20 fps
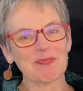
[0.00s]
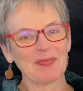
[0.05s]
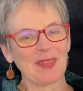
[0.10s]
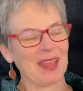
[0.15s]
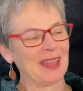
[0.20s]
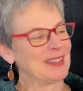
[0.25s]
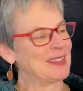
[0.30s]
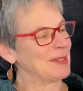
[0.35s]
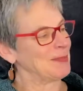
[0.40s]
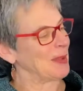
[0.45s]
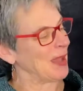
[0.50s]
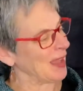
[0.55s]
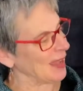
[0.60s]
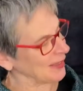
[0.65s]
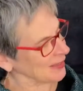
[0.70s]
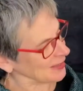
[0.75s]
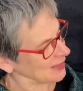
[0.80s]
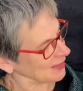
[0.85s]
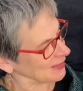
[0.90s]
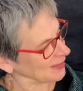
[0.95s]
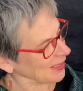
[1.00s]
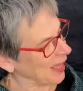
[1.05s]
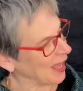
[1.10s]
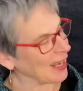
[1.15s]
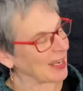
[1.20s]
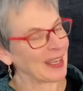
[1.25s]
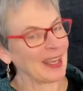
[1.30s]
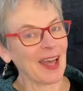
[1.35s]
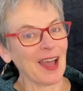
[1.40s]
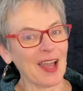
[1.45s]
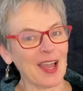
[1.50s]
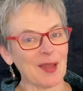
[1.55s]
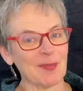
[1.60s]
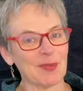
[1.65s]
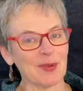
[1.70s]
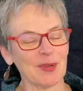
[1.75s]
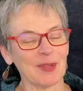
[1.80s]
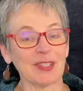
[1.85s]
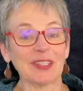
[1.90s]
It's about a lyrebird.